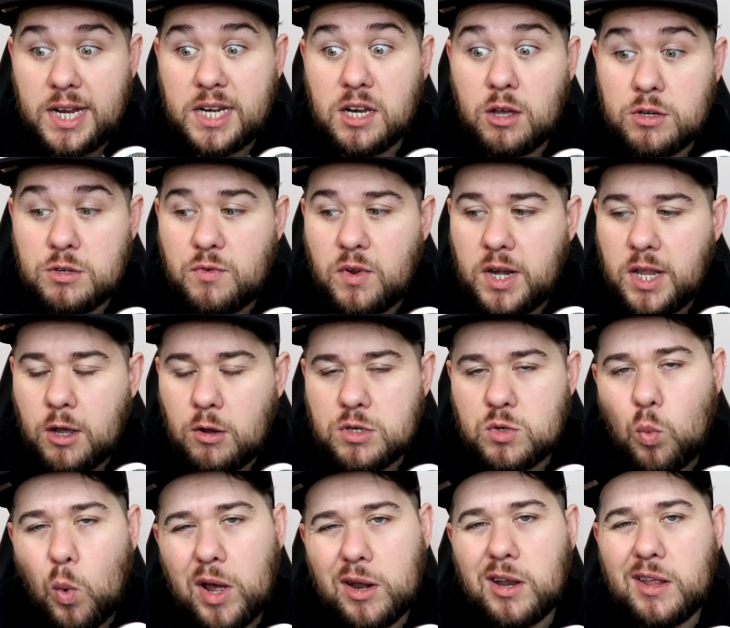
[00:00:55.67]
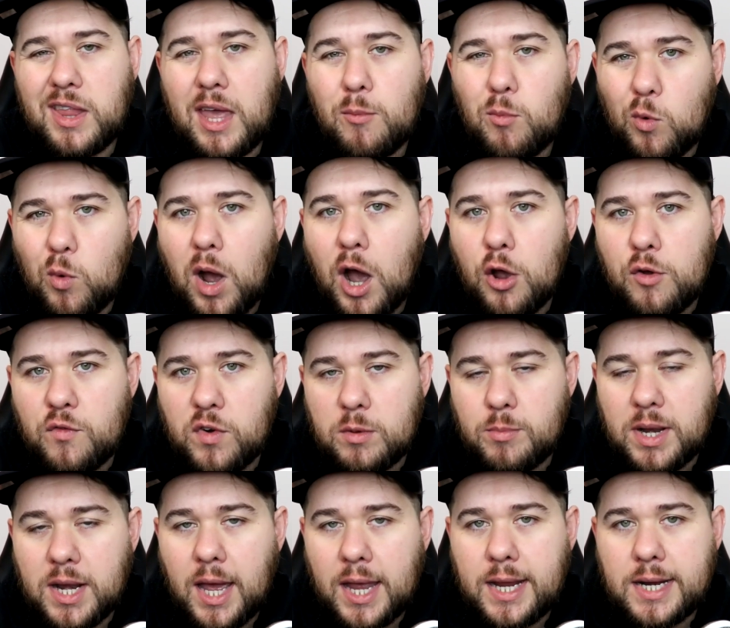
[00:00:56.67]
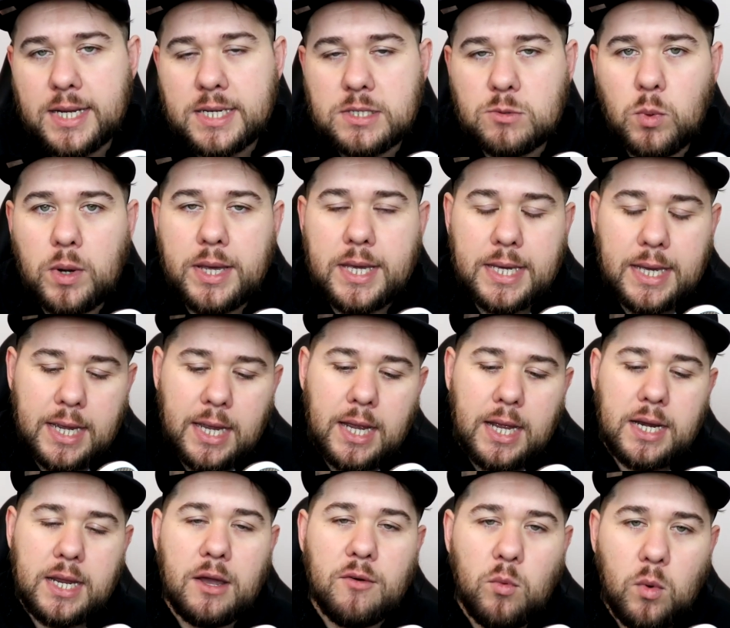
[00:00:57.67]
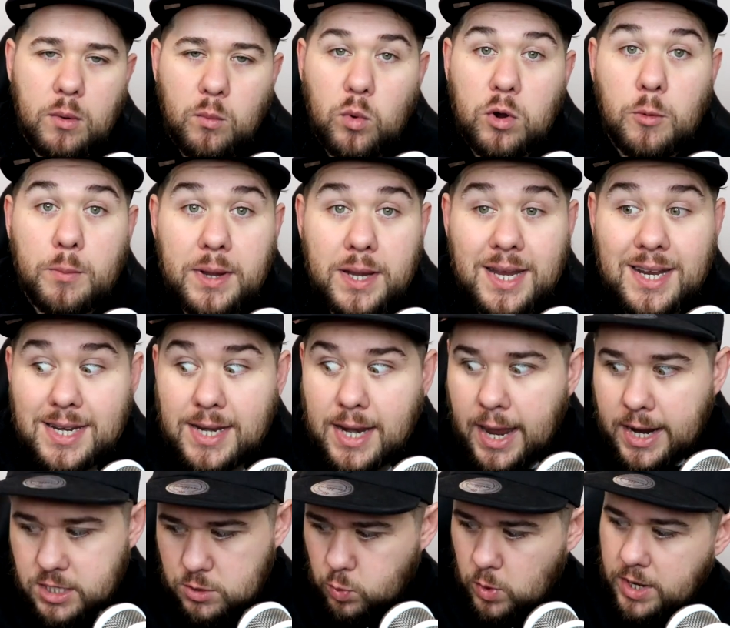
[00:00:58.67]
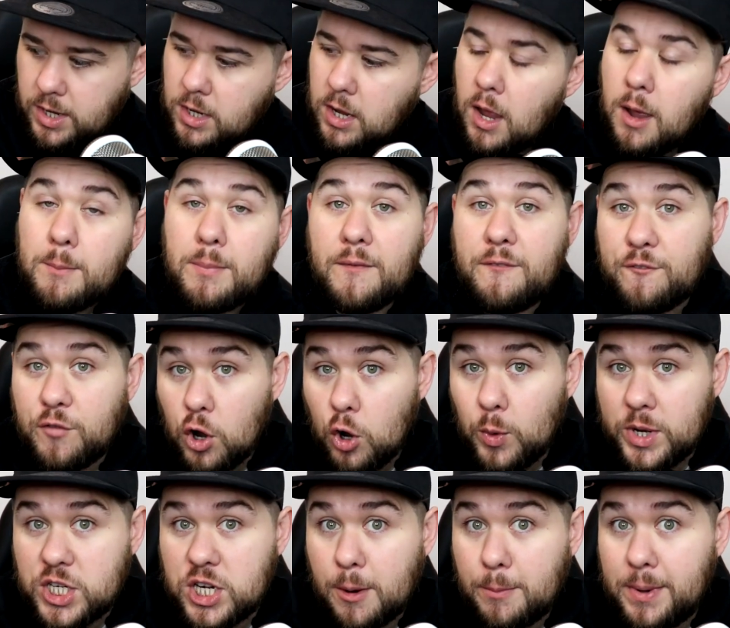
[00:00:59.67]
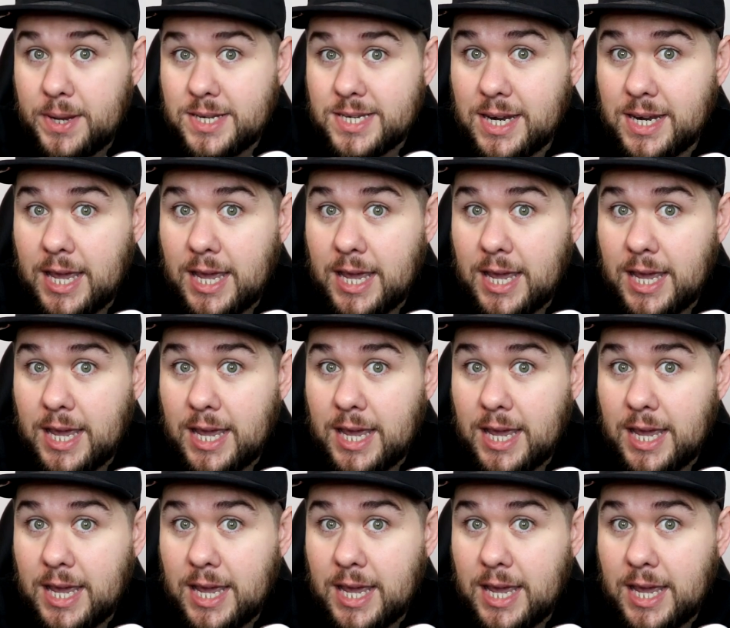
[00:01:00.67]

in those videos one of them will hopefully be later this week and the other one will be next week before we jump